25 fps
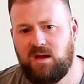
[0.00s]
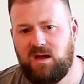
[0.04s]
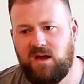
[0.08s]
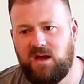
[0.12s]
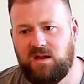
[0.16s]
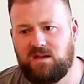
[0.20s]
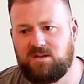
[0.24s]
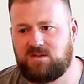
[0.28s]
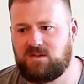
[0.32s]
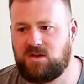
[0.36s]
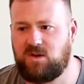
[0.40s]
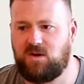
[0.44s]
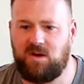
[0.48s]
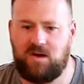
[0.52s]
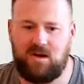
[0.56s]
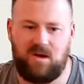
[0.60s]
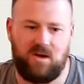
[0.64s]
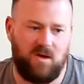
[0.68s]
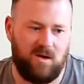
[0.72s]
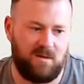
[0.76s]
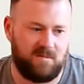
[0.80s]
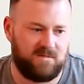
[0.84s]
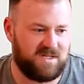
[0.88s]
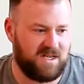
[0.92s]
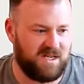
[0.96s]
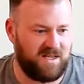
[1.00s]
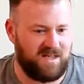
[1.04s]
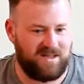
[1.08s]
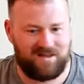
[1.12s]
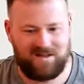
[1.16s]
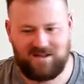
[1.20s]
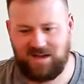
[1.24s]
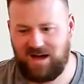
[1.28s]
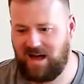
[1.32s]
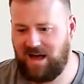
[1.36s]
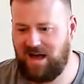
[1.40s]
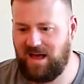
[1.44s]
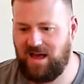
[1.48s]
And so I know I'm taking
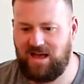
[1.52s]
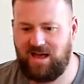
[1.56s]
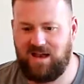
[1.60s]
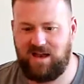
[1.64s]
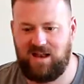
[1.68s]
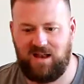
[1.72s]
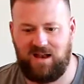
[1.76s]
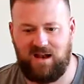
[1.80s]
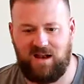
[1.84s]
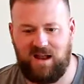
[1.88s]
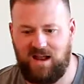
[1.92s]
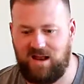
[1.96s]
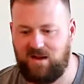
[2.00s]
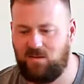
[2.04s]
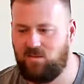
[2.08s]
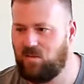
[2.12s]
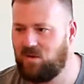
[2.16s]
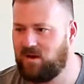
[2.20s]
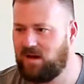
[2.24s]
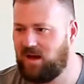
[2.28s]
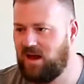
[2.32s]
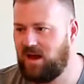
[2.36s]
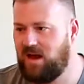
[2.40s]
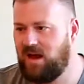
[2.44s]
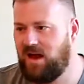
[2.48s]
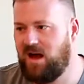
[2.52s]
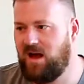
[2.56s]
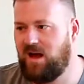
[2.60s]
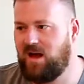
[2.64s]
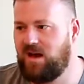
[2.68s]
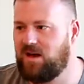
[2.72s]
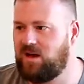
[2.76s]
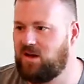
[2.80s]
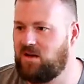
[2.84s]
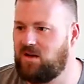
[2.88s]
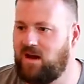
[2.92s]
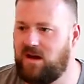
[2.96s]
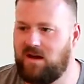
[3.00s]
diet and working
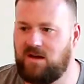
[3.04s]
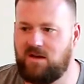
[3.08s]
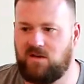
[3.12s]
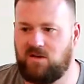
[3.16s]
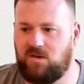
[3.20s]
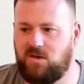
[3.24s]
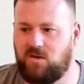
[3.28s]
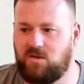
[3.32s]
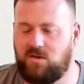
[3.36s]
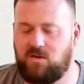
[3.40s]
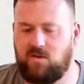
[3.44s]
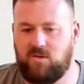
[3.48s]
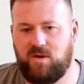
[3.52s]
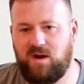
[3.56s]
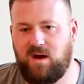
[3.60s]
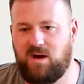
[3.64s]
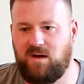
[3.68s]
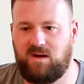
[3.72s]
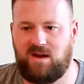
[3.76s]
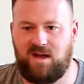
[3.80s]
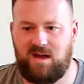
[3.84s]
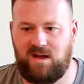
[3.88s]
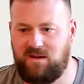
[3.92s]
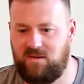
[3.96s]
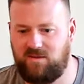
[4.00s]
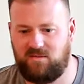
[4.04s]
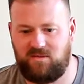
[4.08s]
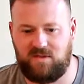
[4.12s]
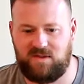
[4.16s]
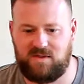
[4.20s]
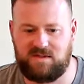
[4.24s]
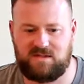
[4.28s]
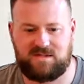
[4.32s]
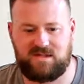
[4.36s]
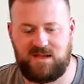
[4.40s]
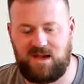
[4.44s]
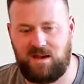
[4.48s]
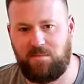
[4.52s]
out and your career kind of in the
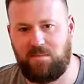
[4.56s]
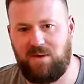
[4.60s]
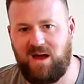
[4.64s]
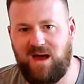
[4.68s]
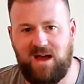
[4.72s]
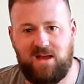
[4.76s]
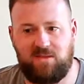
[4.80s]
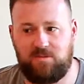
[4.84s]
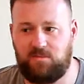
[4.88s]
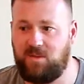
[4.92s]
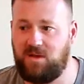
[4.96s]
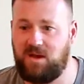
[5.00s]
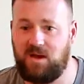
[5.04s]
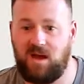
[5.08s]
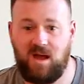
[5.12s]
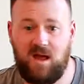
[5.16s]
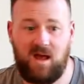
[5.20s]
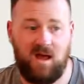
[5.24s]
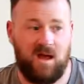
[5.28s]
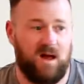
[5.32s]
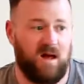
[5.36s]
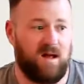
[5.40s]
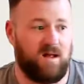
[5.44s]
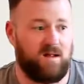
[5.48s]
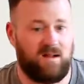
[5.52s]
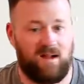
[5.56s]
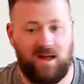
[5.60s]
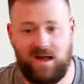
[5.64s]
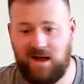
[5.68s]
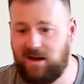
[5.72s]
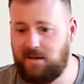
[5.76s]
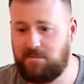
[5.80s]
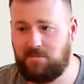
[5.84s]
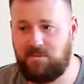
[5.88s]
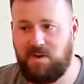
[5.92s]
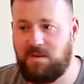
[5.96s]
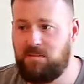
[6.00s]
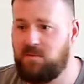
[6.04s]
same path, but a lot
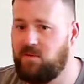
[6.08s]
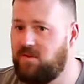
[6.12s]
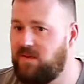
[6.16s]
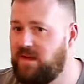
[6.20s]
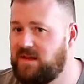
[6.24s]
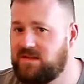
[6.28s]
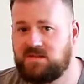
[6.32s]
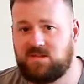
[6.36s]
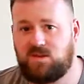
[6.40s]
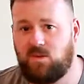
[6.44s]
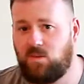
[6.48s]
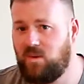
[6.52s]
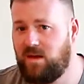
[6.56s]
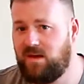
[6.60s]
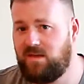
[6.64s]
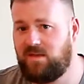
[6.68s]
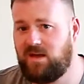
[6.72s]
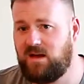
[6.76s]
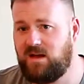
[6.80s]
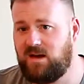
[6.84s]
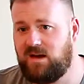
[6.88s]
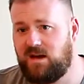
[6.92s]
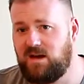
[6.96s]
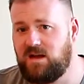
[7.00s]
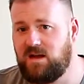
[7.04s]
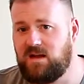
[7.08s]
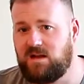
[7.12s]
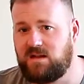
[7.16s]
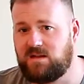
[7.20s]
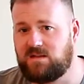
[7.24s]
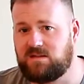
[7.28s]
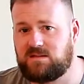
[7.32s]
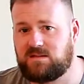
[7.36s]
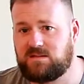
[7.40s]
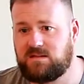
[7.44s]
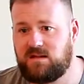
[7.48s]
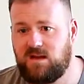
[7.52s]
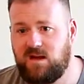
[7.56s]
of people, that's the way that it
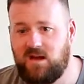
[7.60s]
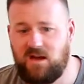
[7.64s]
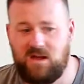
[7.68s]
is.